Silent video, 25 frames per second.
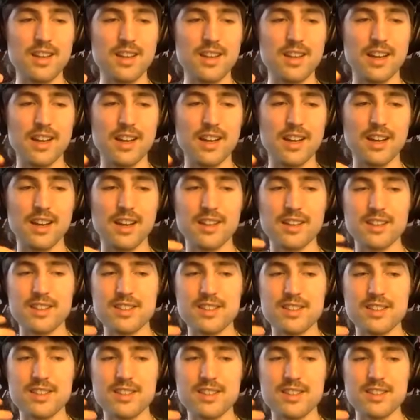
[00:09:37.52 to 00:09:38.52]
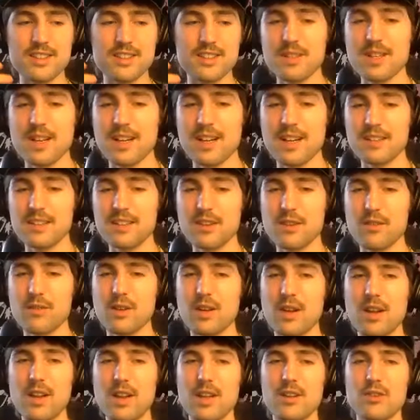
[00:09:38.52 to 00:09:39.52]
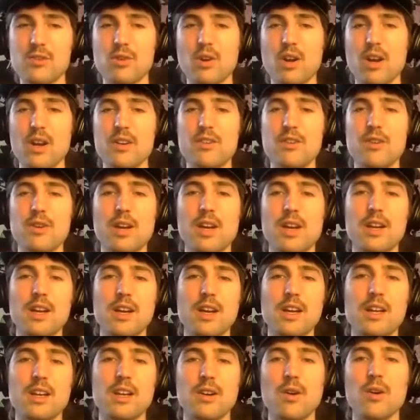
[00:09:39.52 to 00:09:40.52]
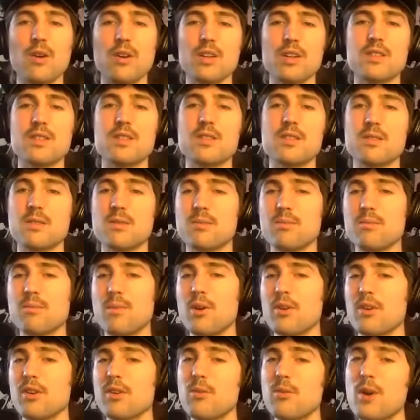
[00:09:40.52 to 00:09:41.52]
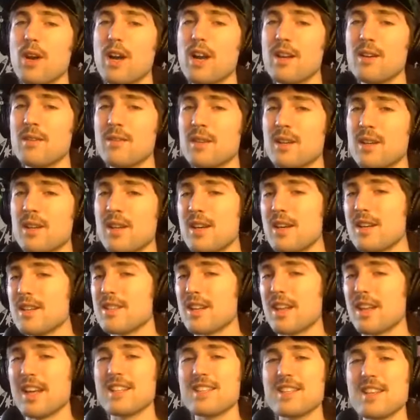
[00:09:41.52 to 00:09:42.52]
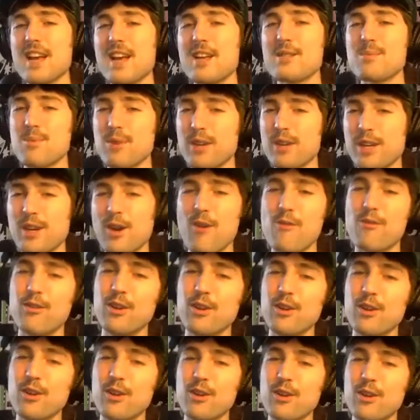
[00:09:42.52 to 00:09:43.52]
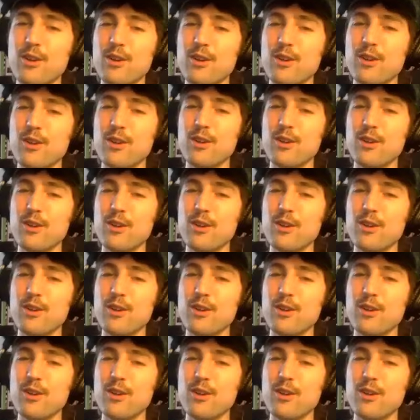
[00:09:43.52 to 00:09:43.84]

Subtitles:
and like the sentimentality of it and then try and do it in like an honest modern way. So that sounds pretty convoluted, but in